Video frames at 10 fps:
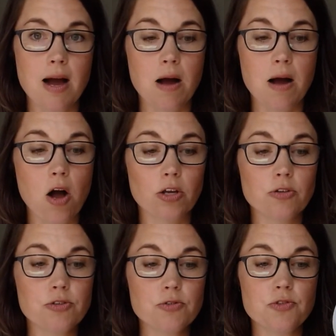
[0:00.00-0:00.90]
All
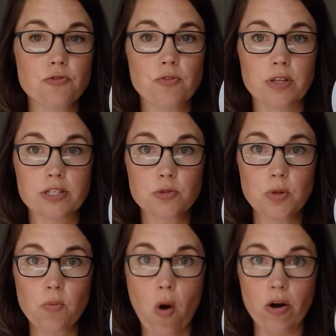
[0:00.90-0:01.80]
you do is you fill this
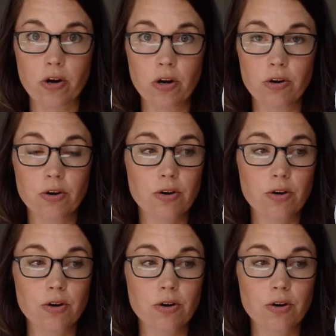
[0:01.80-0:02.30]
with water,